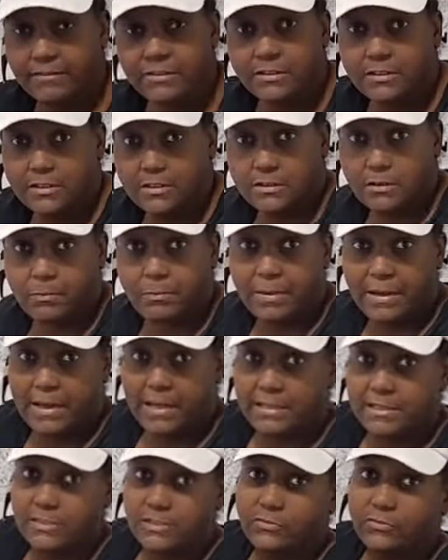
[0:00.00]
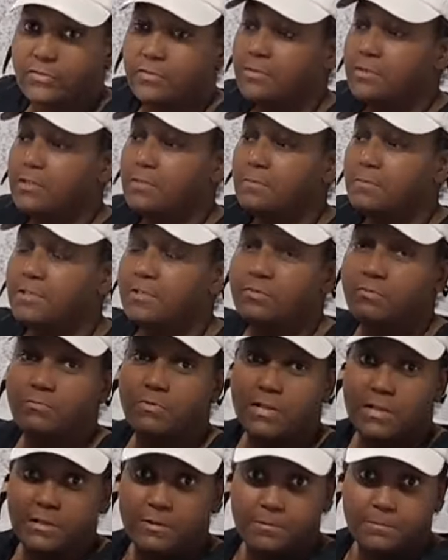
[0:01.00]
another package from them as
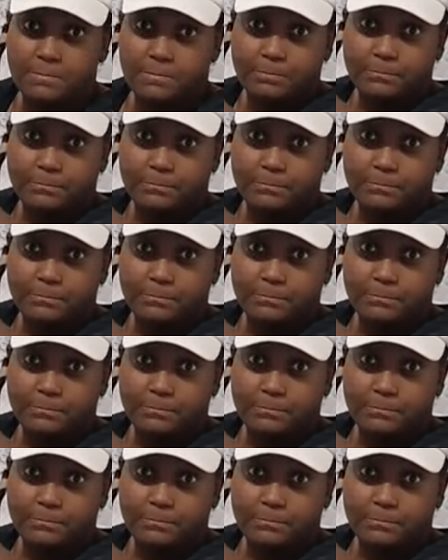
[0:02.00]
well.